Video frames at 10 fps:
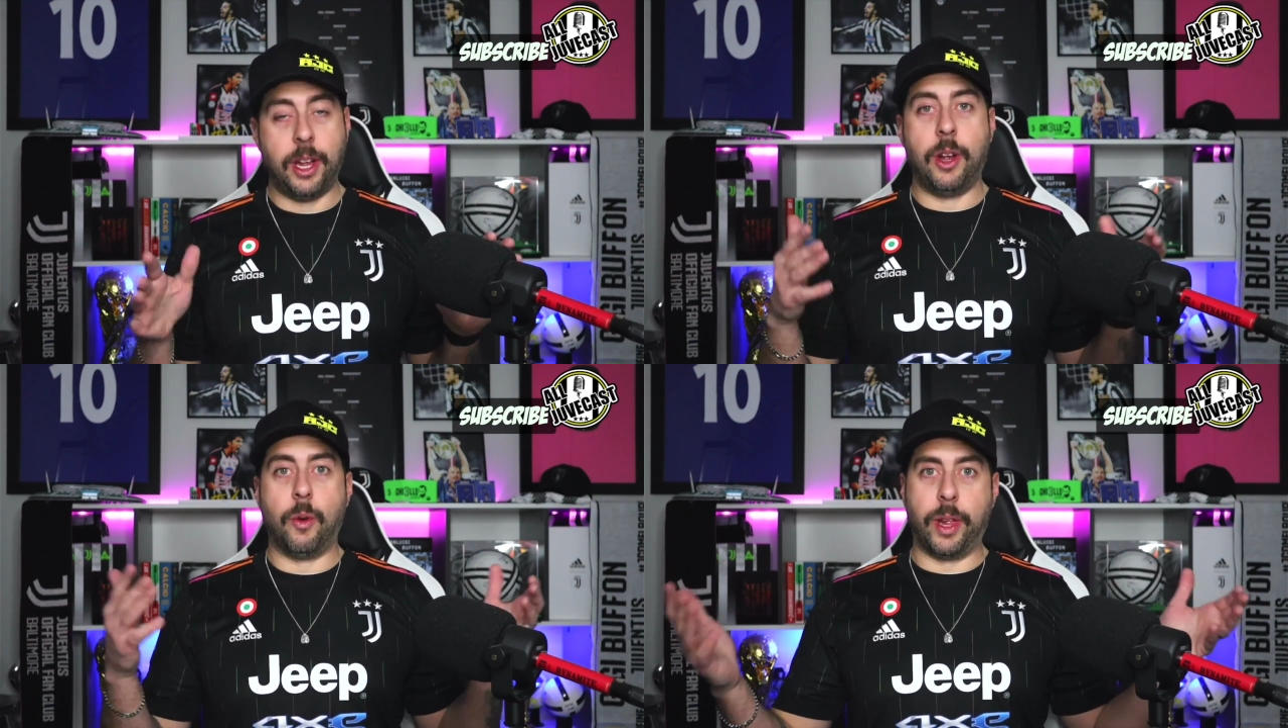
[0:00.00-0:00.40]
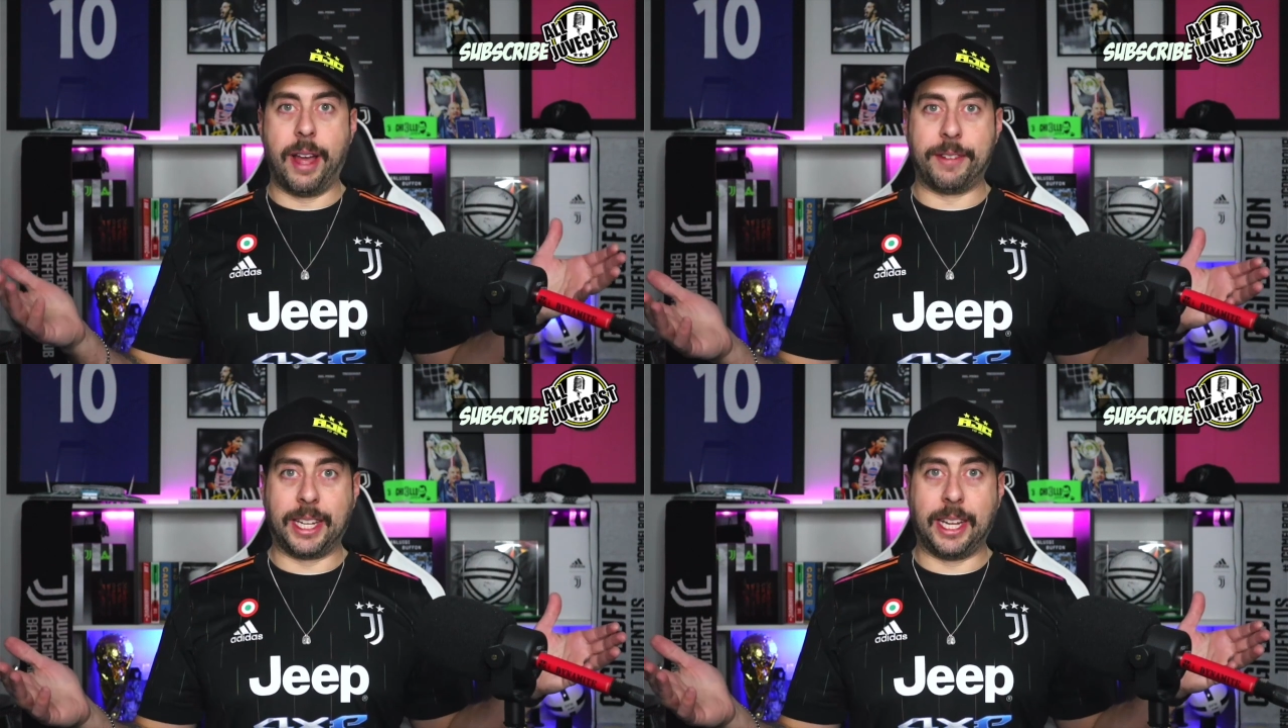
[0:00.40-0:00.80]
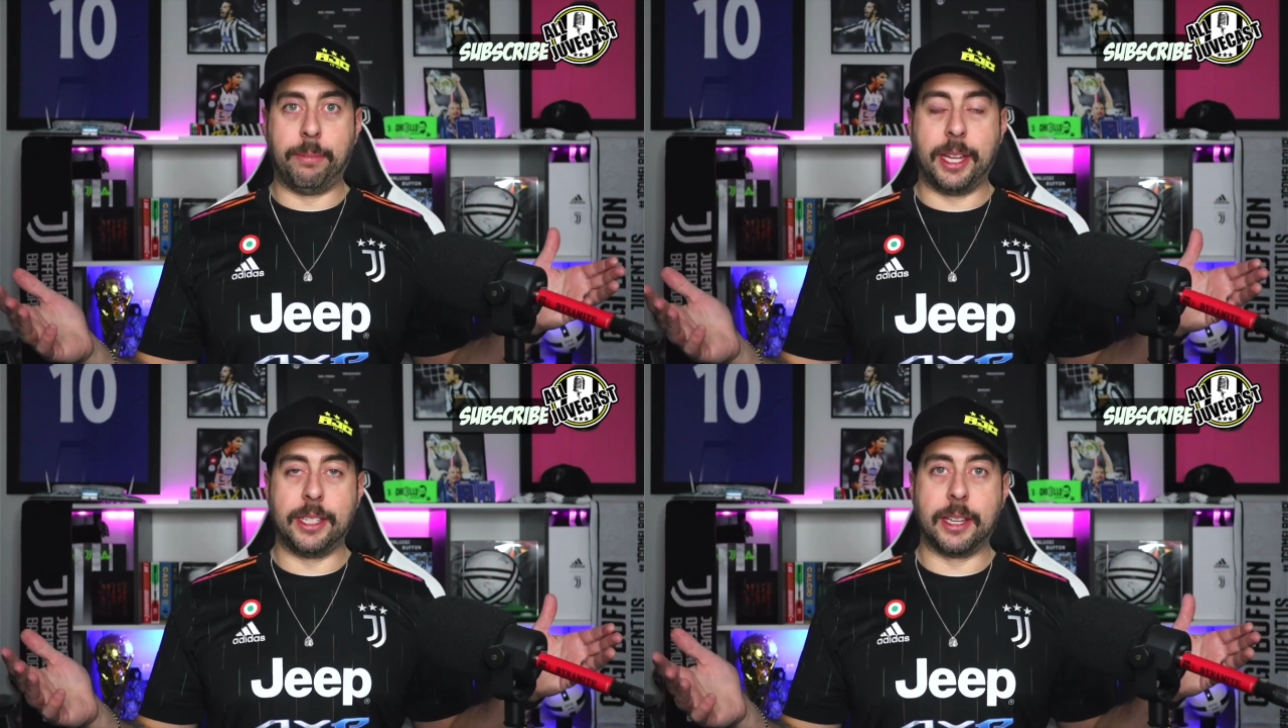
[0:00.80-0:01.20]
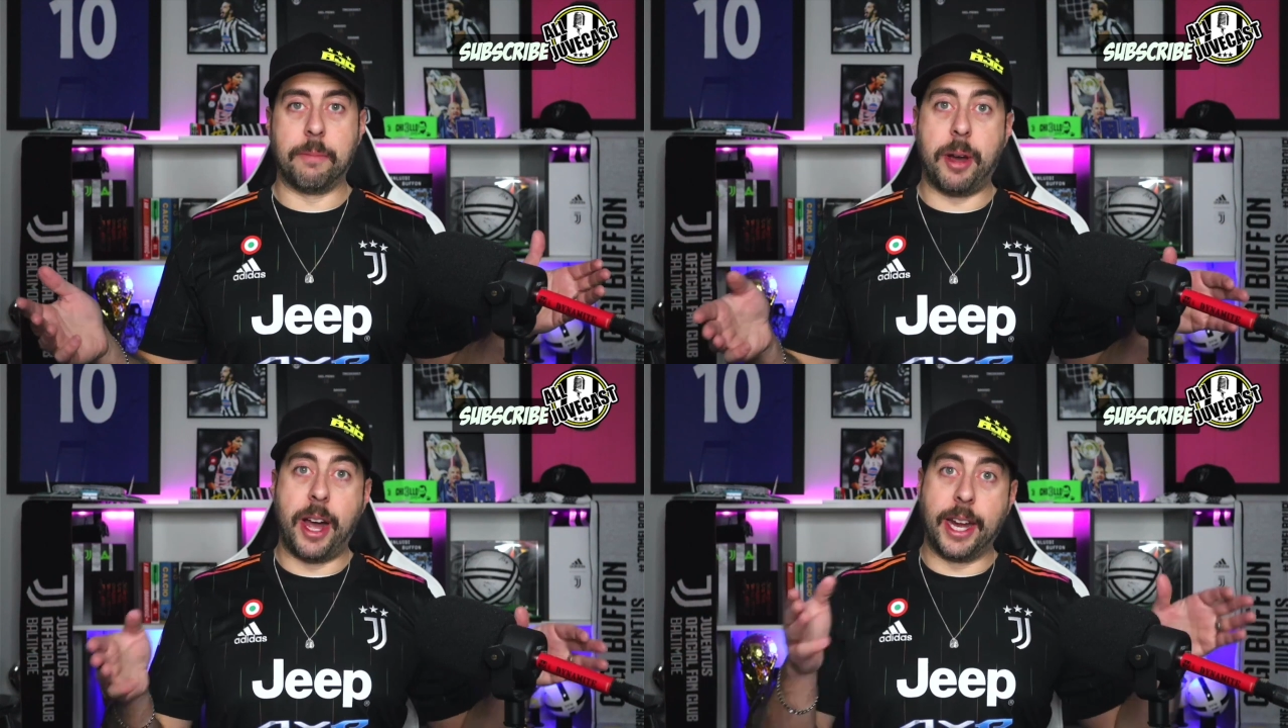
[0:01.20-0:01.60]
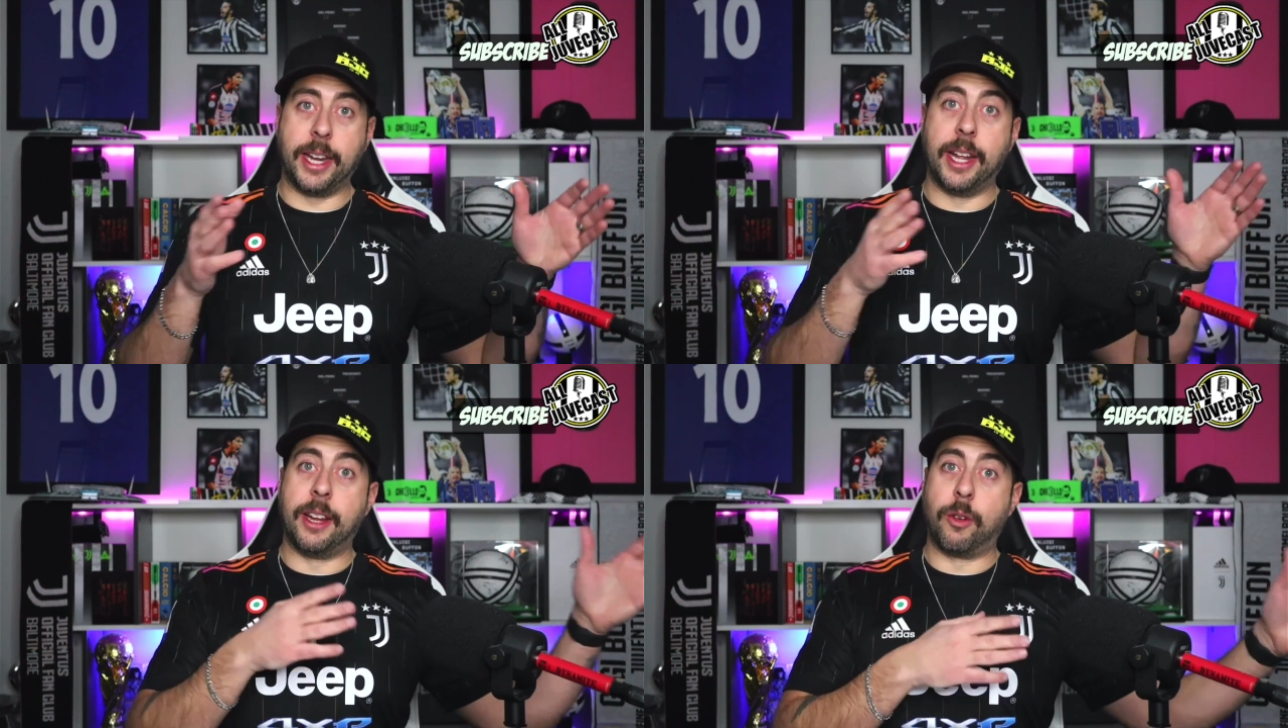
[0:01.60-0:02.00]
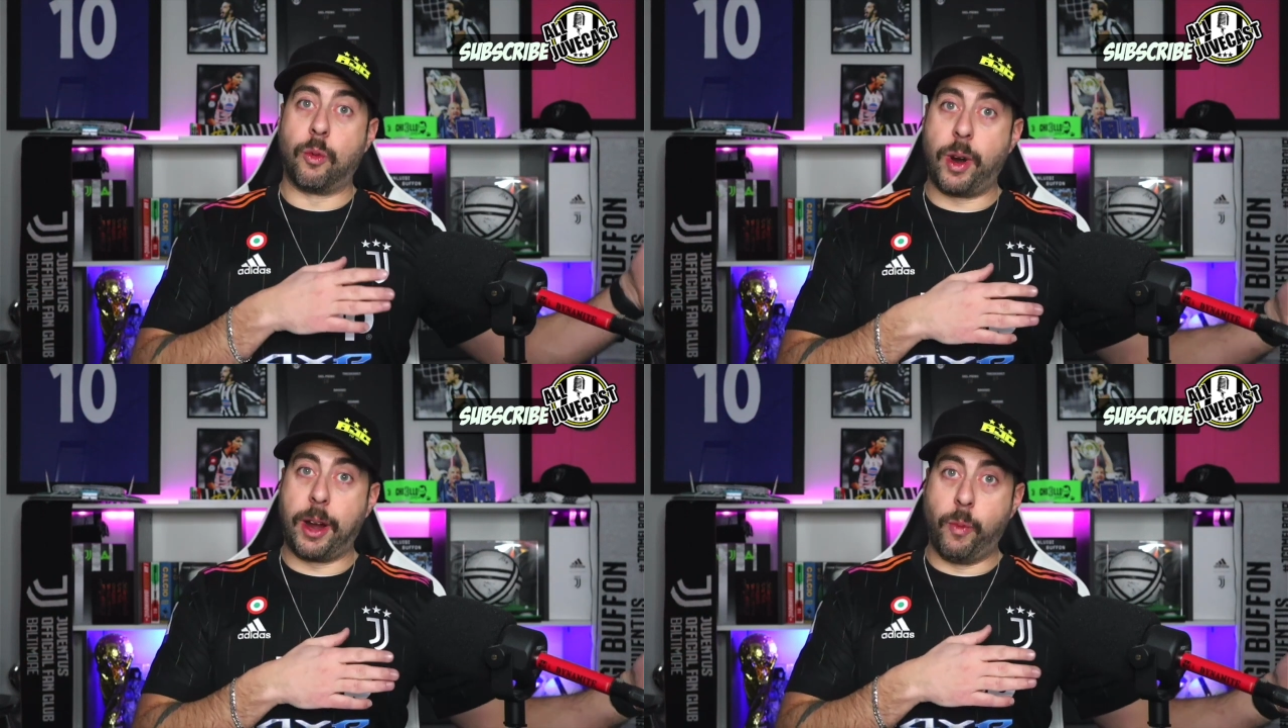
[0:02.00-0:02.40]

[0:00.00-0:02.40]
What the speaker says: we'll have to keep things in mind. Right